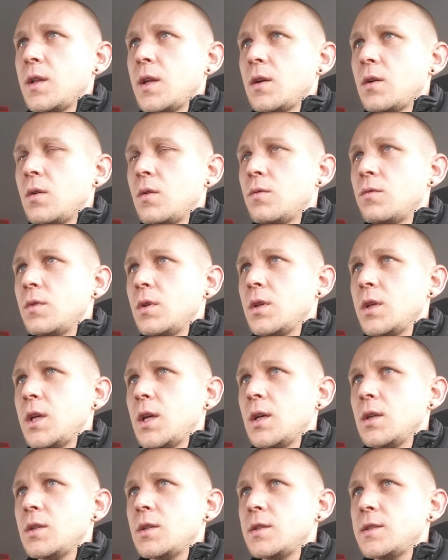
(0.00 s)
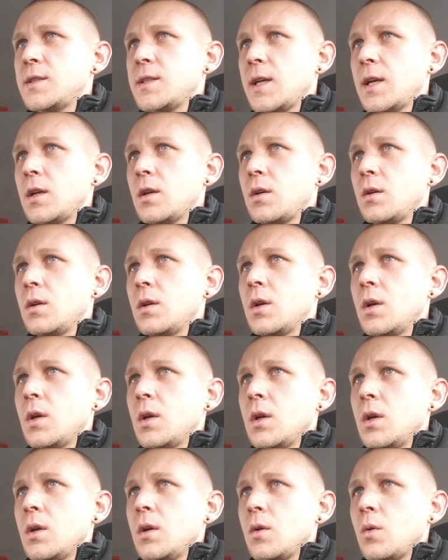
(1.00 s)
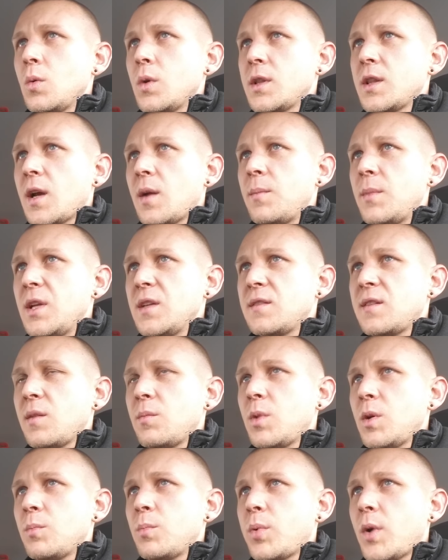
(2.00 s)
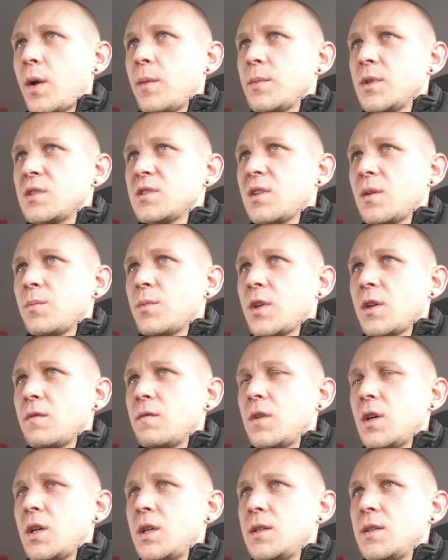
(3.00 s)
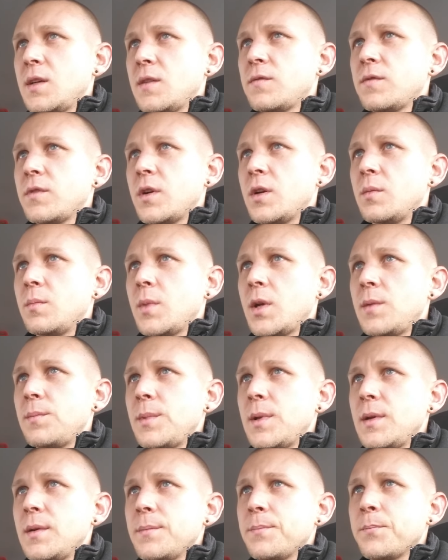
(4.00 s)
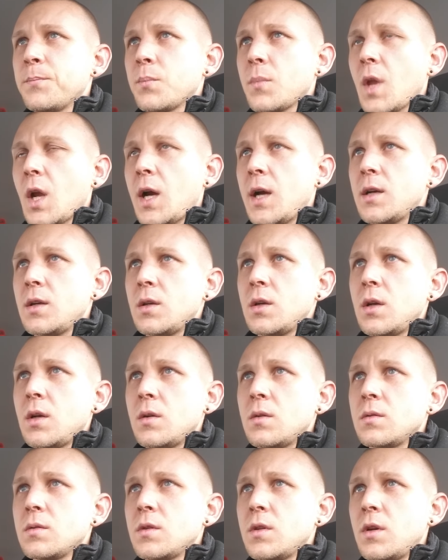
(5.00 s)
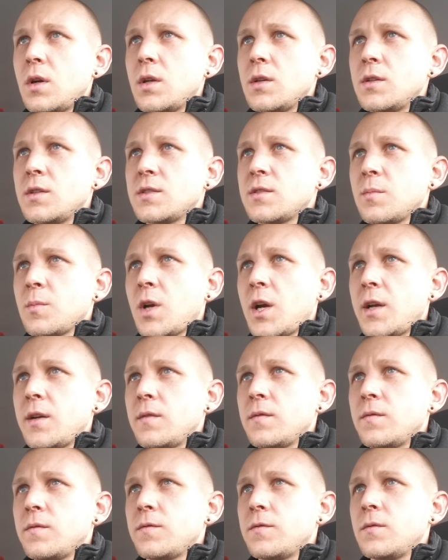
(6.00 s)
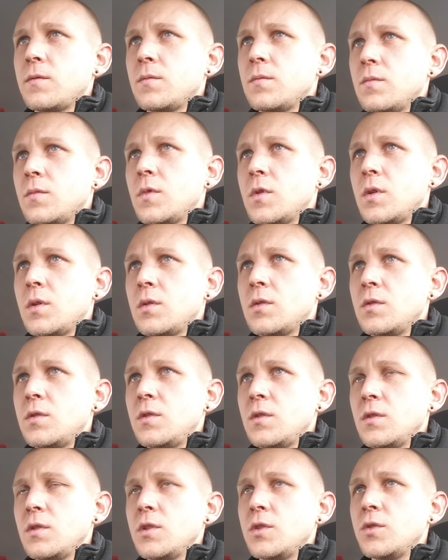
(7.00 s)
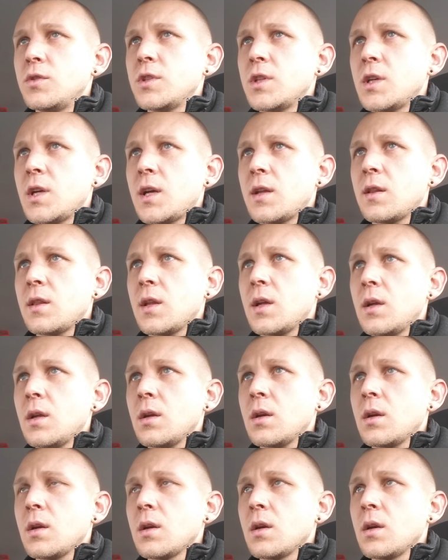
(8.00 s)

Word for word: They don't really understand what that means. They've been promised something very different maybe. I don't know. They're under some kind of delusion, I think.